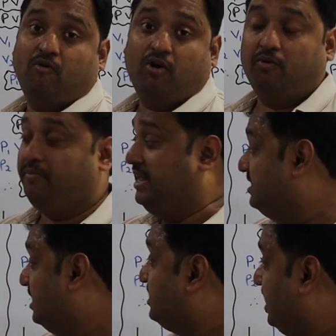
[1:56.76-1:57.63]
volume. In
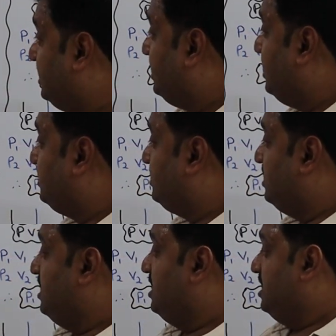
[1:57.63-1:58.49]
such cases,
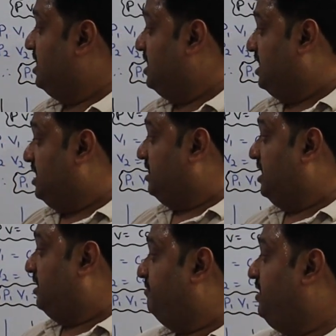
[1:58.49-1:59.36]

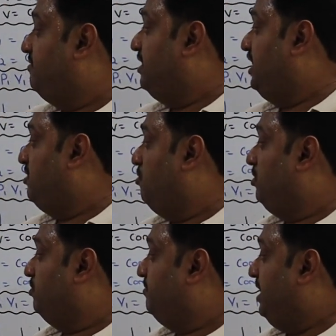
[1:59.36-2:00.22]
that V1
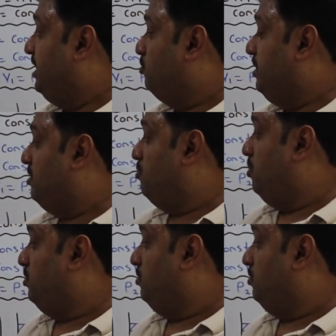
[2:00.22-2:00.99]
equal to V2 equal